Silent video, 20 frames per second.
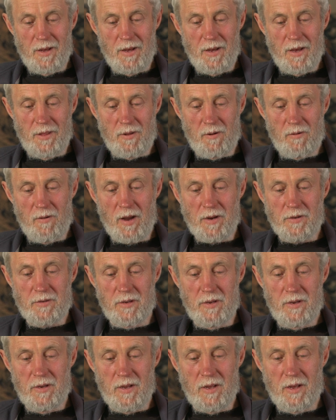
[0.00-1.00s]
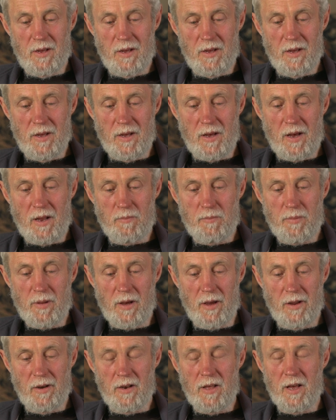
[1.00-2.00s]
they were actually
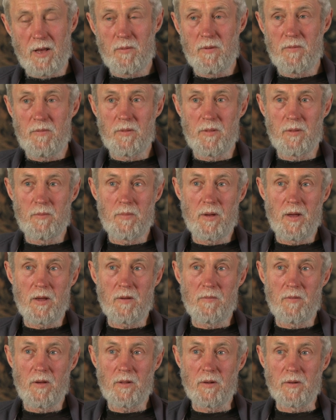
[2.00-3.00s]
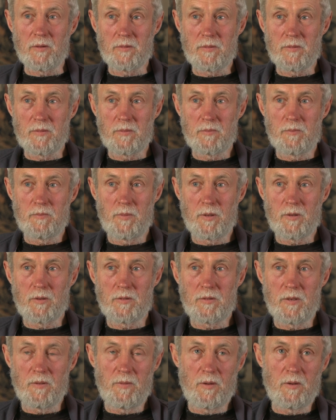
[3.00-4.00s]
unpaid labour for the Bank of England,
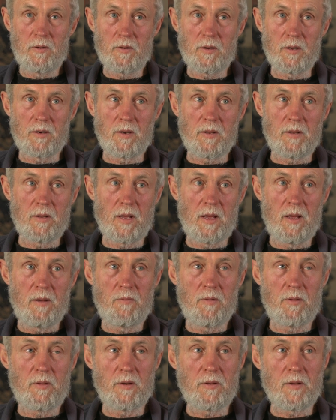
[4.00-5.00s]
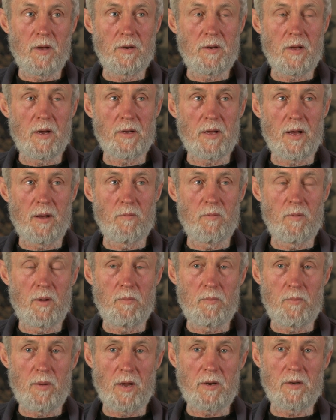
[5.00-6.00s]
because if you look at it, everything they dug up
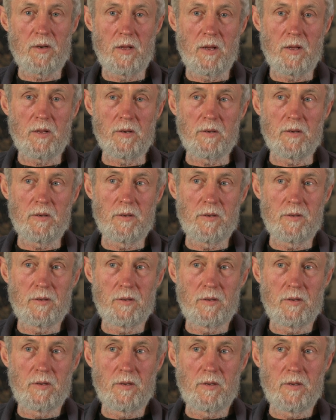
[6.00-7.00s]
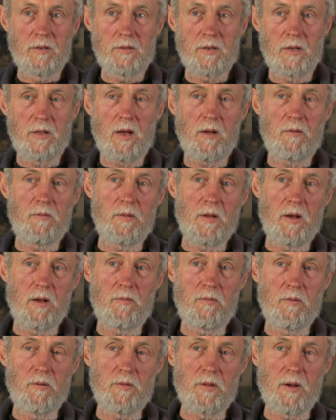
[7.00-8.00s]
went back to England. So
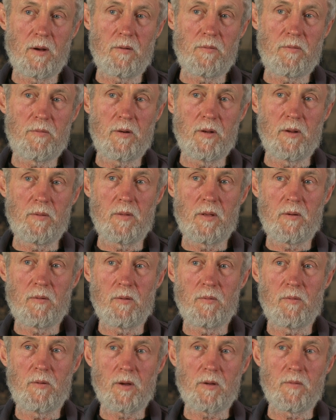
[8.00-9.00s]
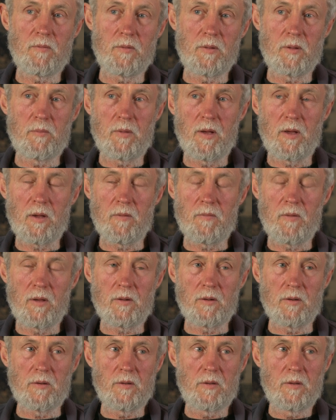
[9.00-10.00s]
they thought they were free, they were working for the Bank of
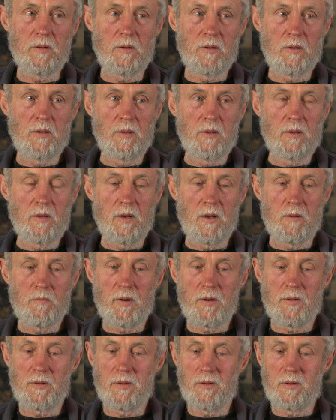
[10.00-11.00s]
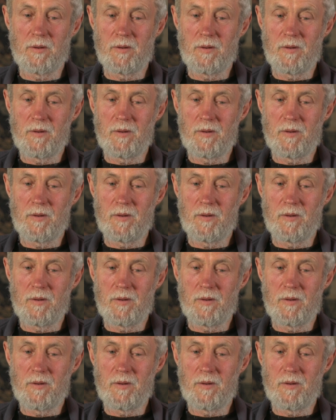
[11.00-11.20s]
England. And when